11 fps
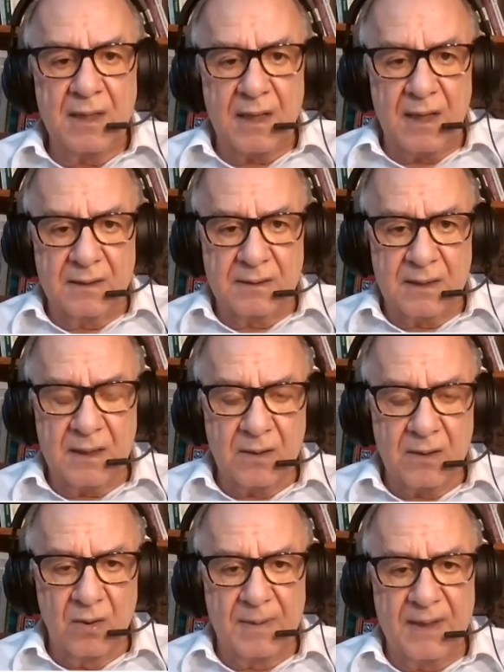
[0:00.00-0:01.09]
in the
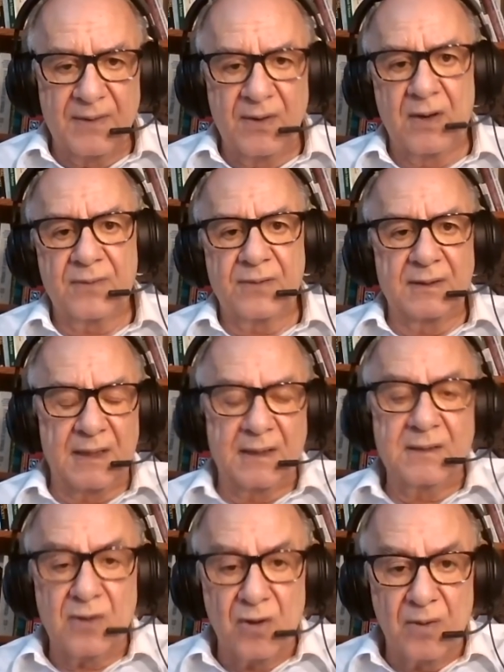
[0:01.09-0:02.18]
global north and then
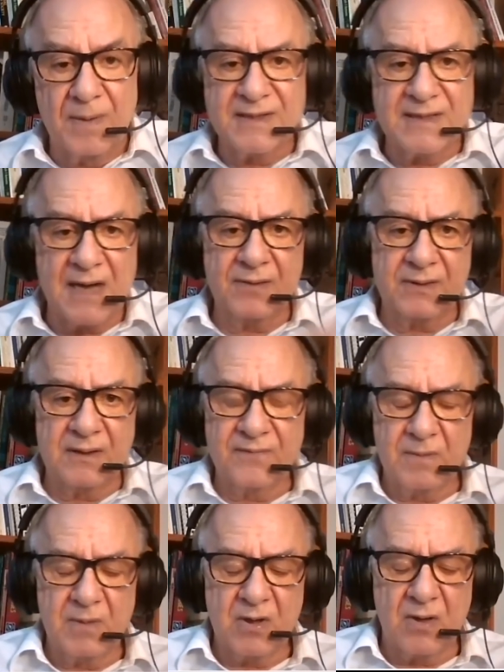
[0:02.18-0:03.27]
in global south in the
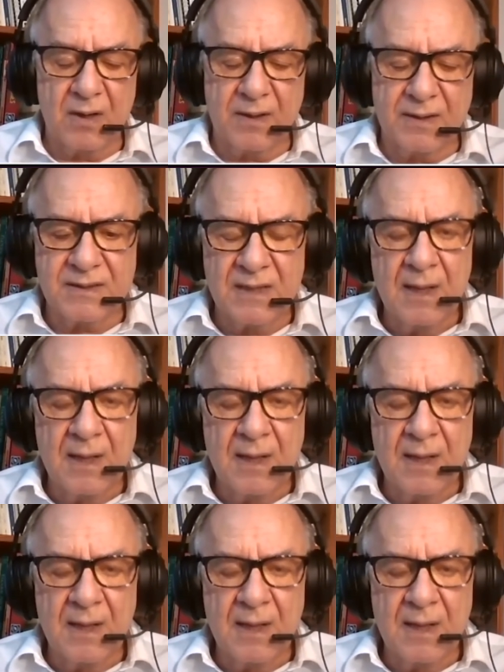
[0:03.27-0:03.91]
former colonies.